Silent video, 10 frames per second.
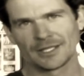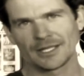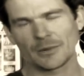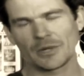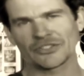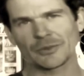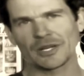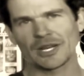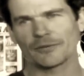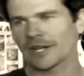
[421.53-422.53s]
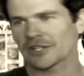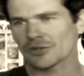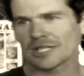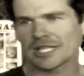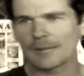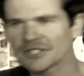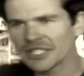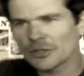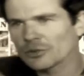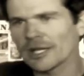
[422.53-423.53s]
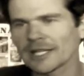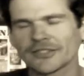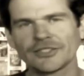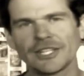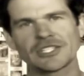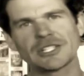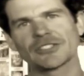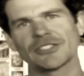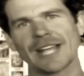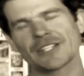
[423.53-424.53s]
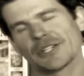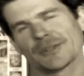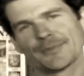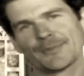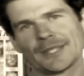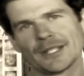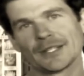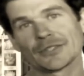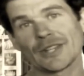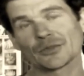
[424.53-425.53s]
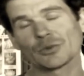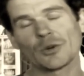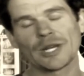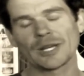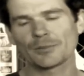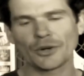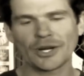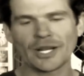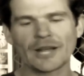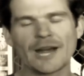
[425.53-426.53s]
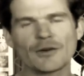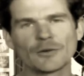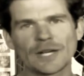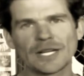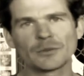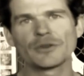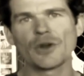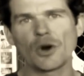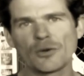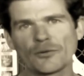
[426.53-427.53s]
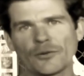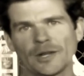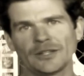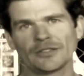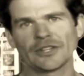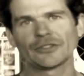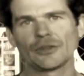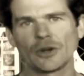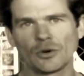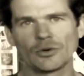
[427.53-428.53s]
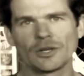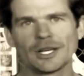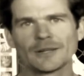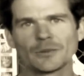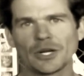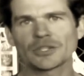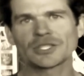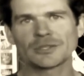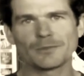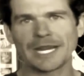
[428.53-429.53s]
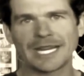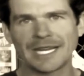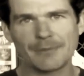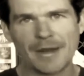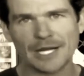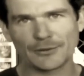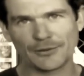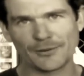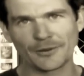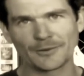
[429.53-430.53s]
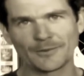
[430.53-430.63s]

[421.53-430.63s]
And when someone affects your income, you get all like snitchy and snatchy on them. So that's why we're putting on our event with no fees. There's no, we don't make any money from it.